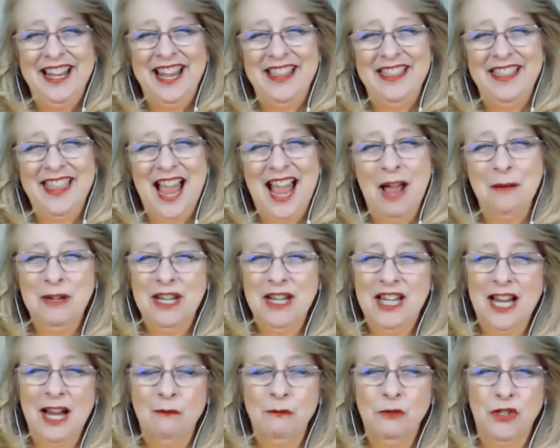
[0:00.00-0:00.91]
and that
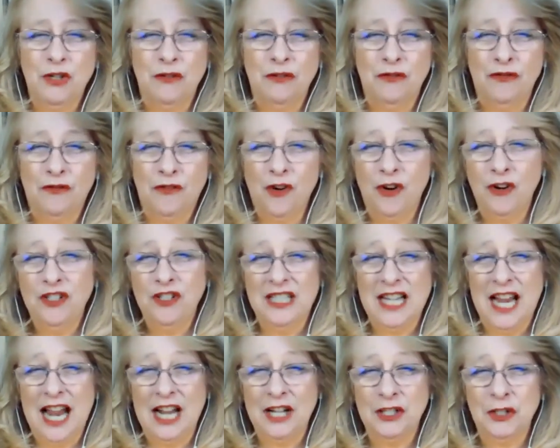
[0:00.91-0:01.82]
becomes your first
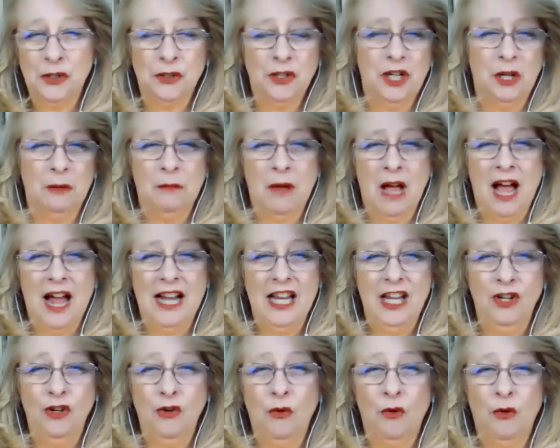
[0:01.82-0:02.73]
astral
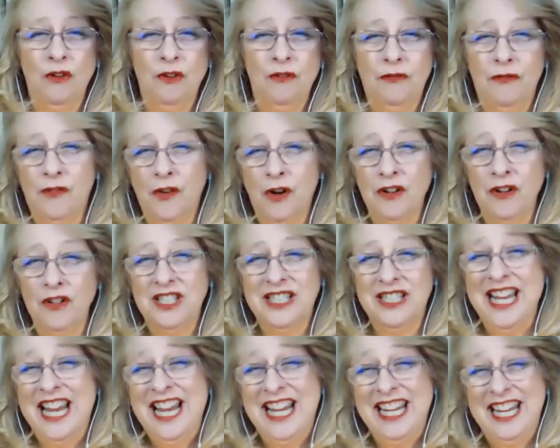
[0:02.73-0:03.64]
body, your
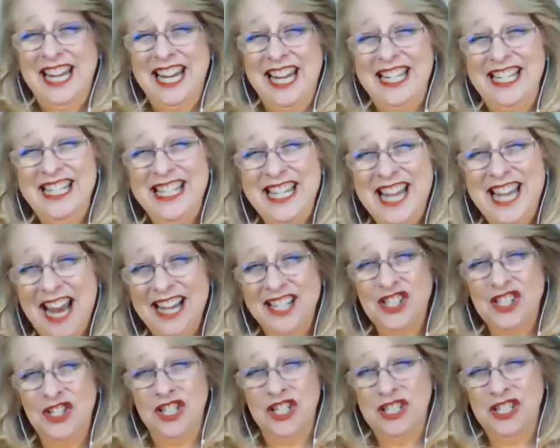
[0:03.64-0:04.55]
first
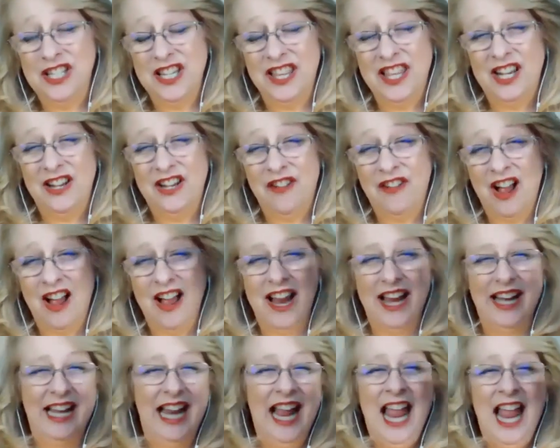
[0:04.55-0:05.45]
connection to the
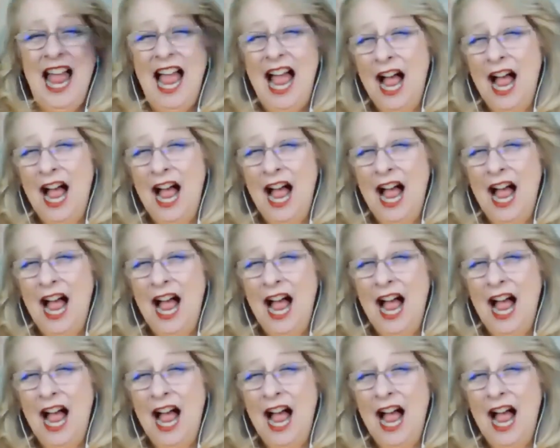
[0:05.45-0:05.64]
divine,